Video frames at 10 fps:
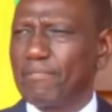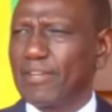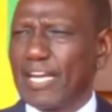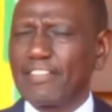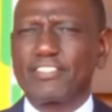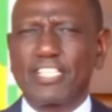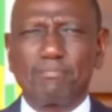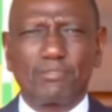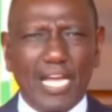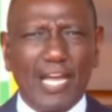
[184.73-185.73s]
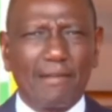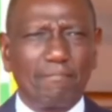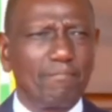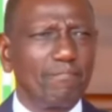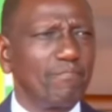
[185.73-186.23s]
And at the same time,
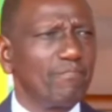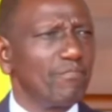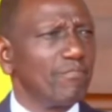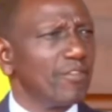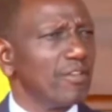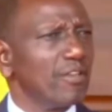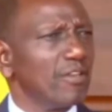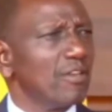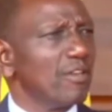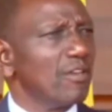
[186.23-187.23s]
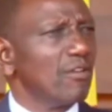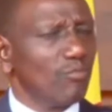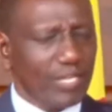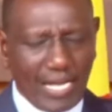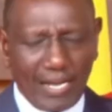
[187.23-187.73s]

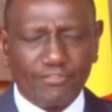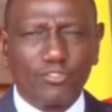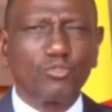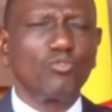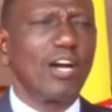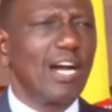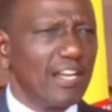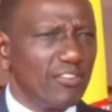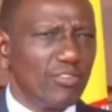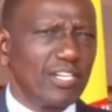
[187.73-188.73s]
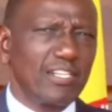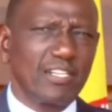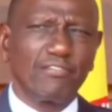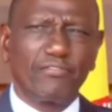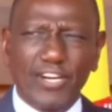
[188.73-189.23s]
we have 200
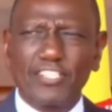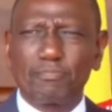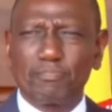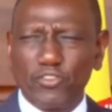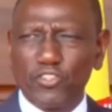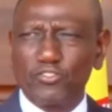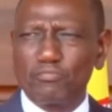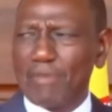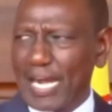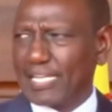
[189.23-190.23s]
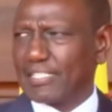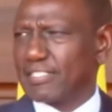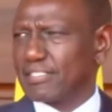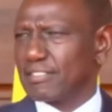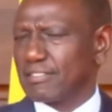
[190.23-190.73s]
fresh produce
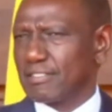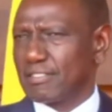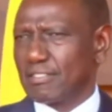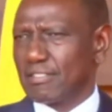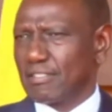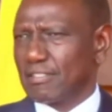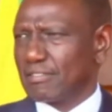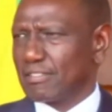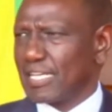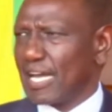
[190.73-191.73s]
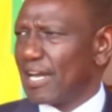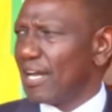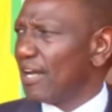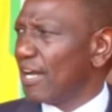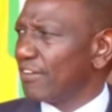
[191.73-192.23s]
markets that are
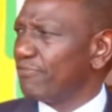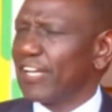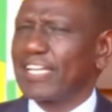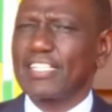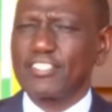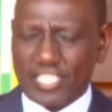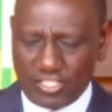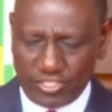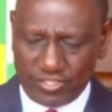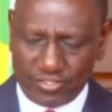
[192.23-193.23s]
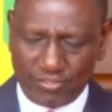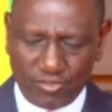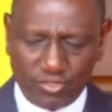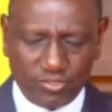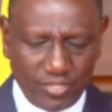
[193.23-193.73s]
at various stages of
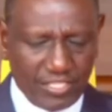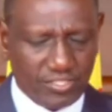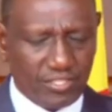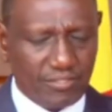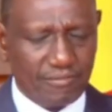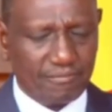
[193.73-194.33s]
construction